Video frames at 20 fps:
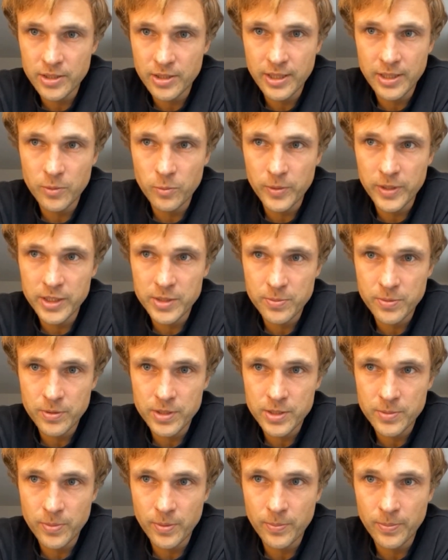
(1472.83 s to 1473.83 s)
I only had a week
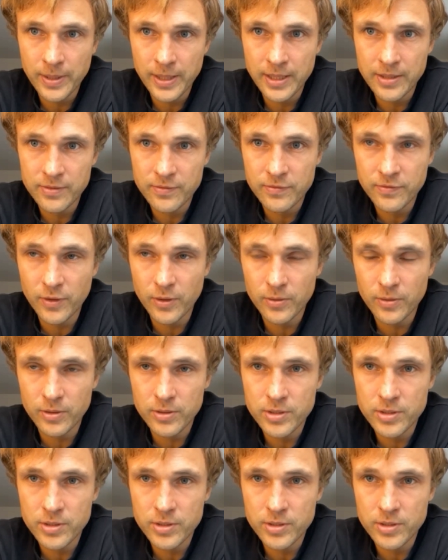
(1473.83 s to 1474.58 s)
to prepare the vault